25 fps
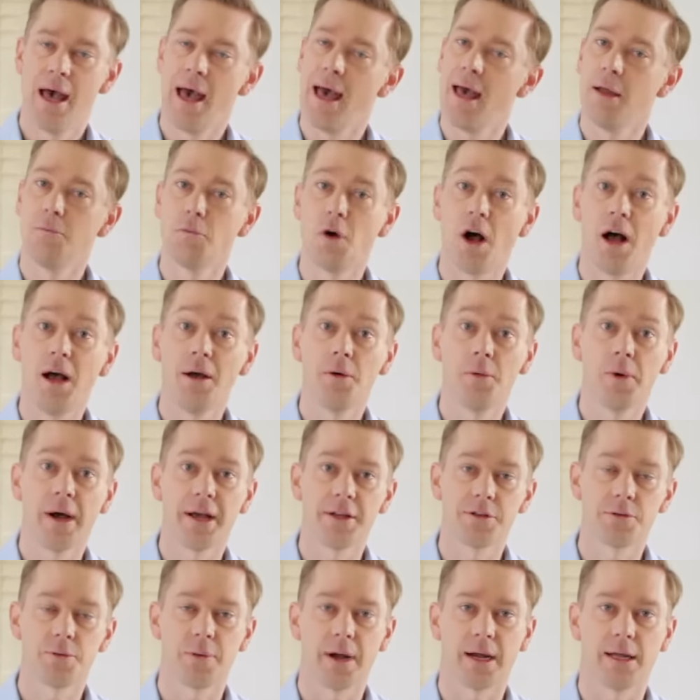And I
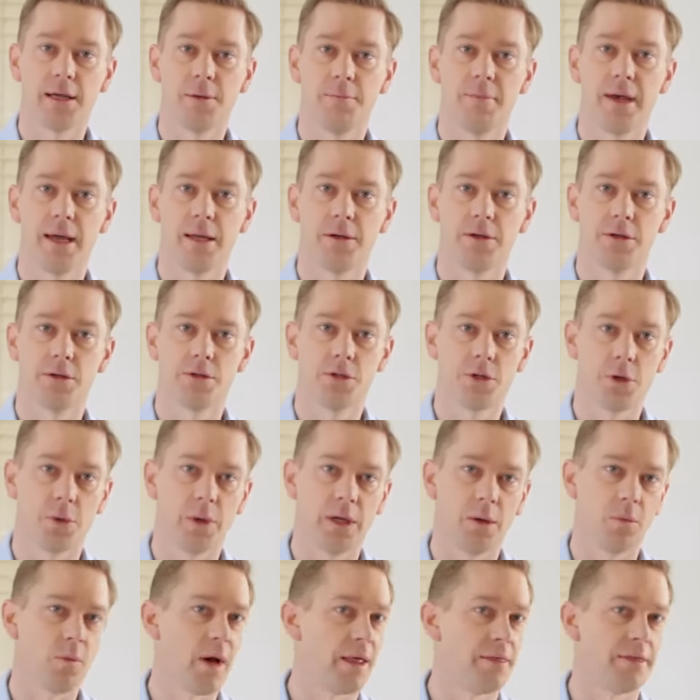always recommend
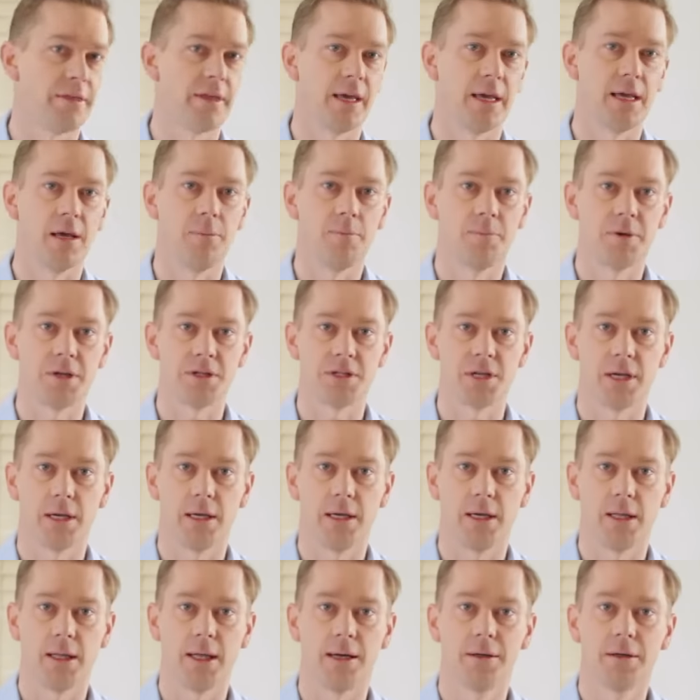doing one thing in
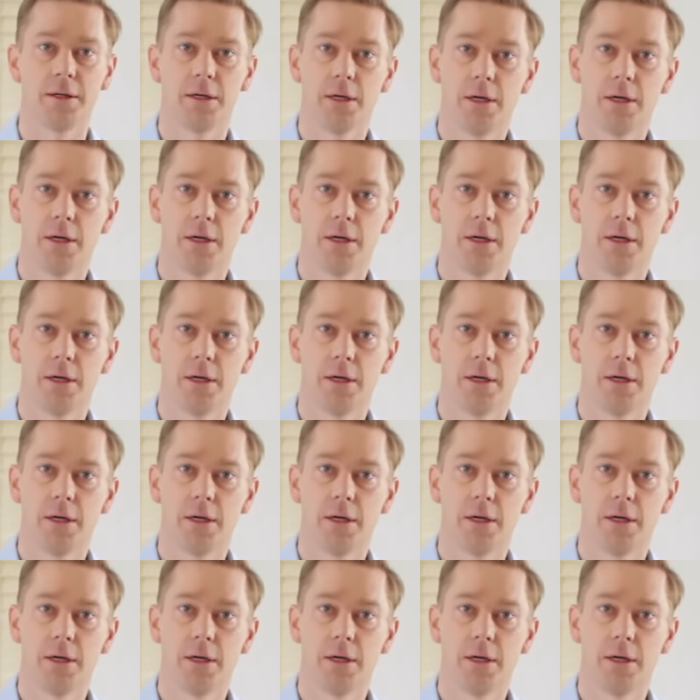particular.